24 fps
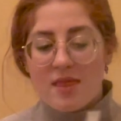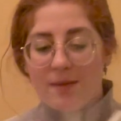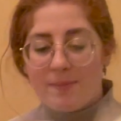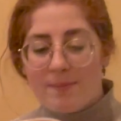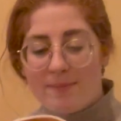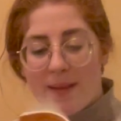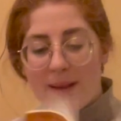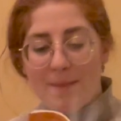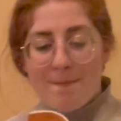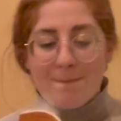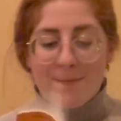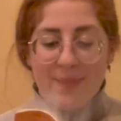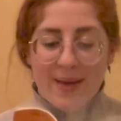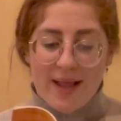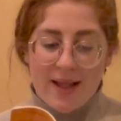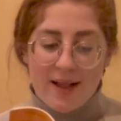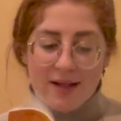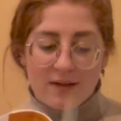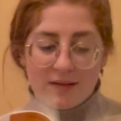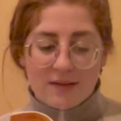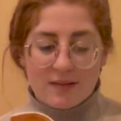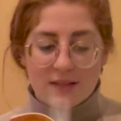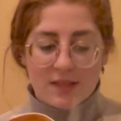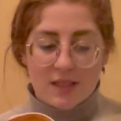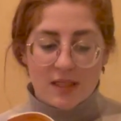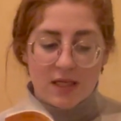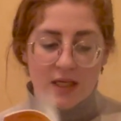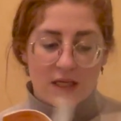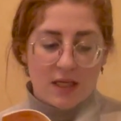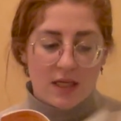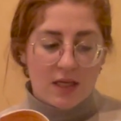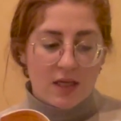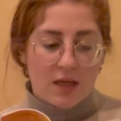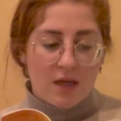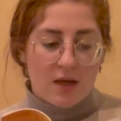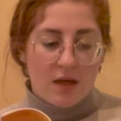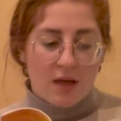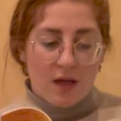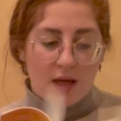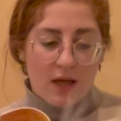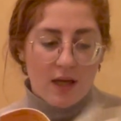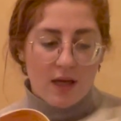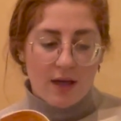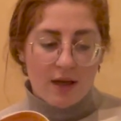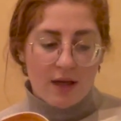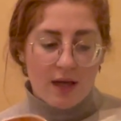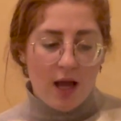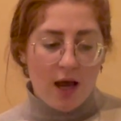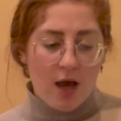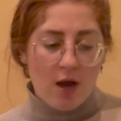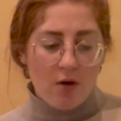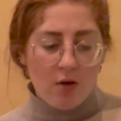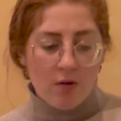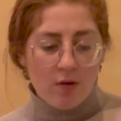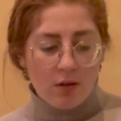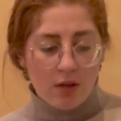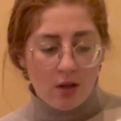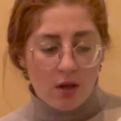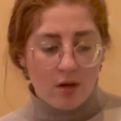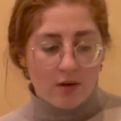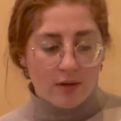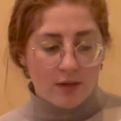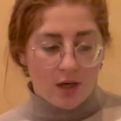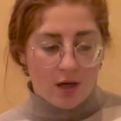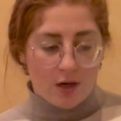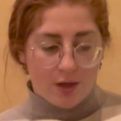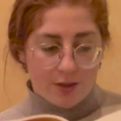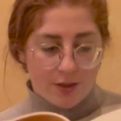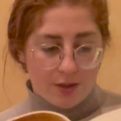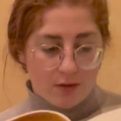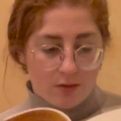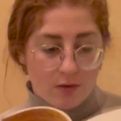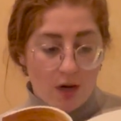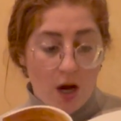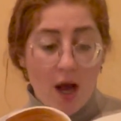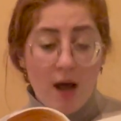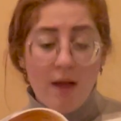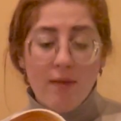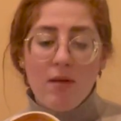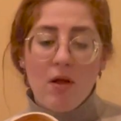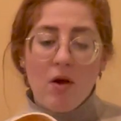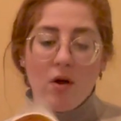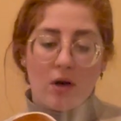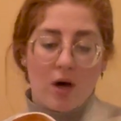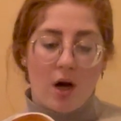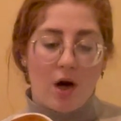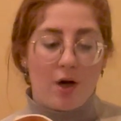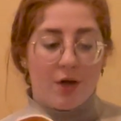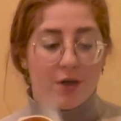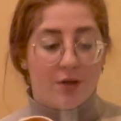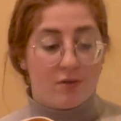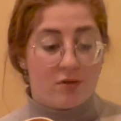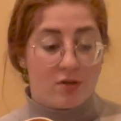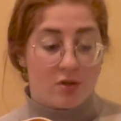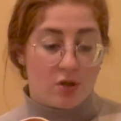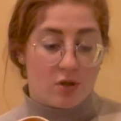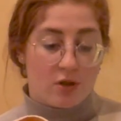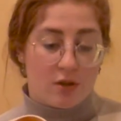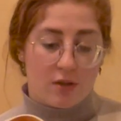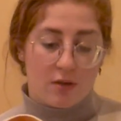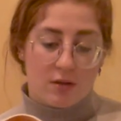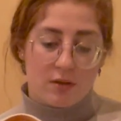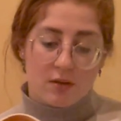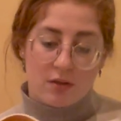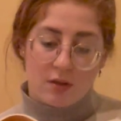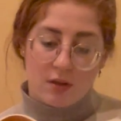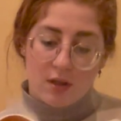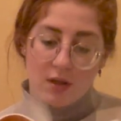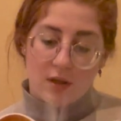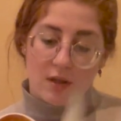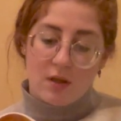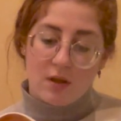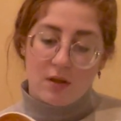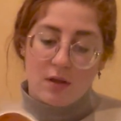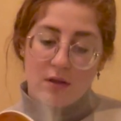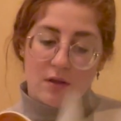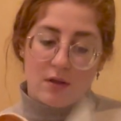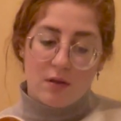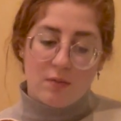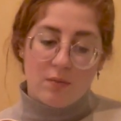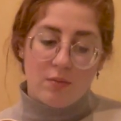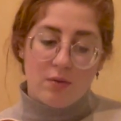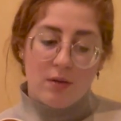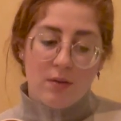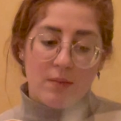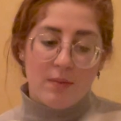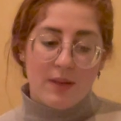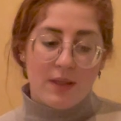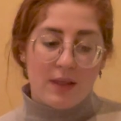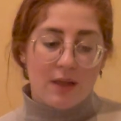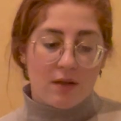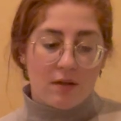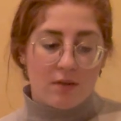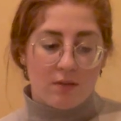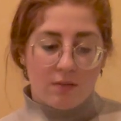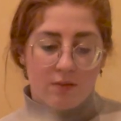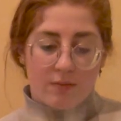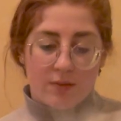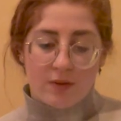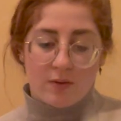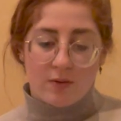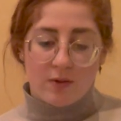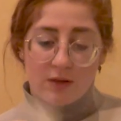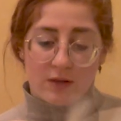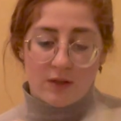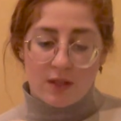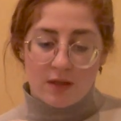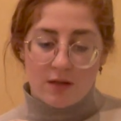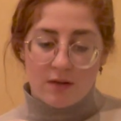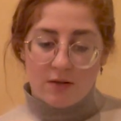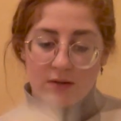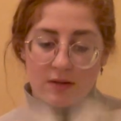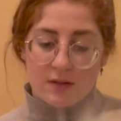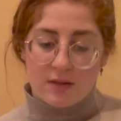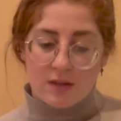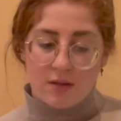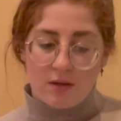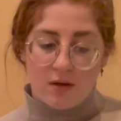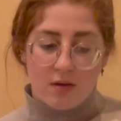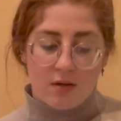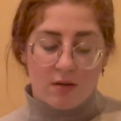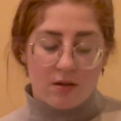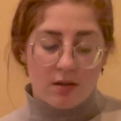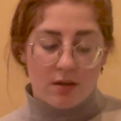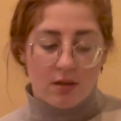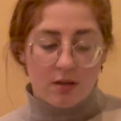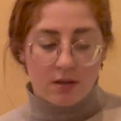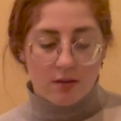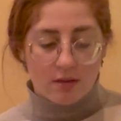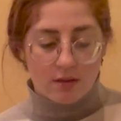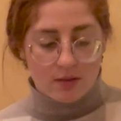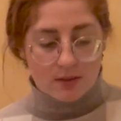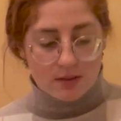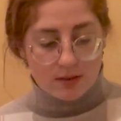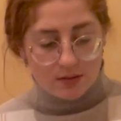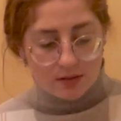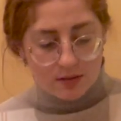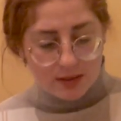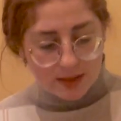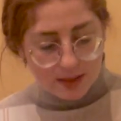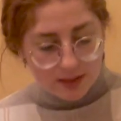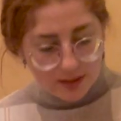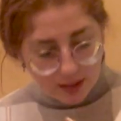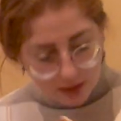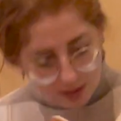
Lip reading: my belt. How long are you? How long are you, sir? Probably ridiculously long. Because there's like, I